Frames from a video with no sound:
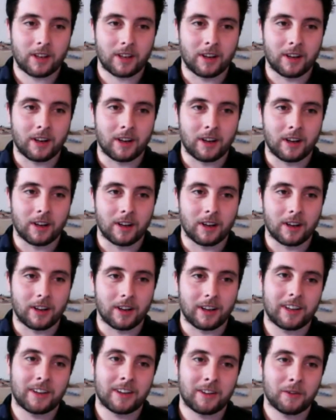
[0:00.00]
Uh,
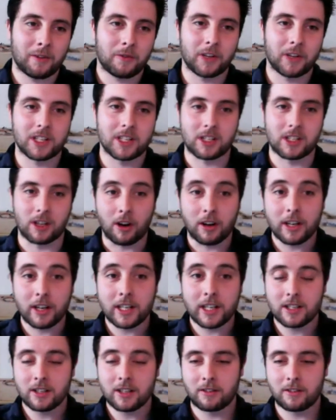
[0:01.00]
For the
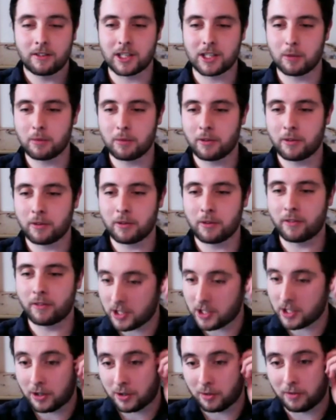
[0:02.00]
Slide, for example, if I just
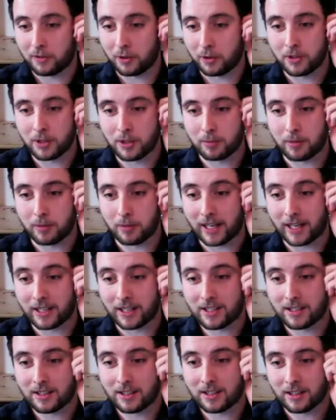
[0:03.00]
go into a few
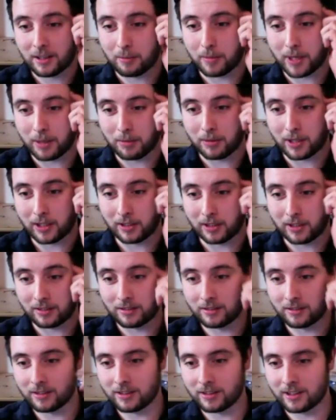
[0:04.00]
specs, then people can
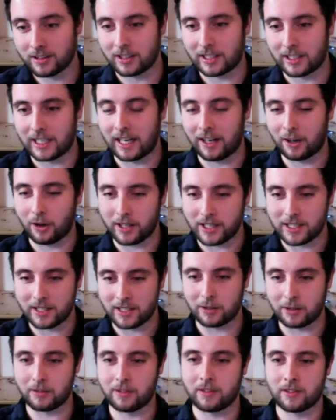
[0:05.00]
can get an
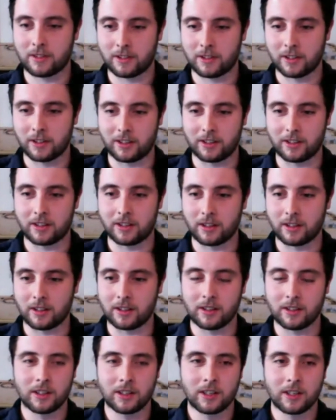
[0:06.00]
idea of the the,
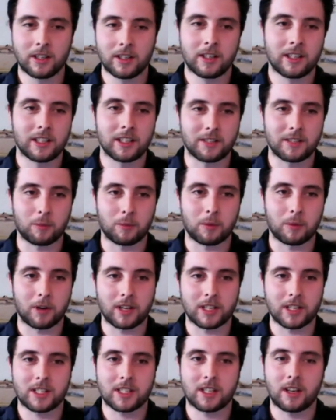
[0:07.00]
the different products.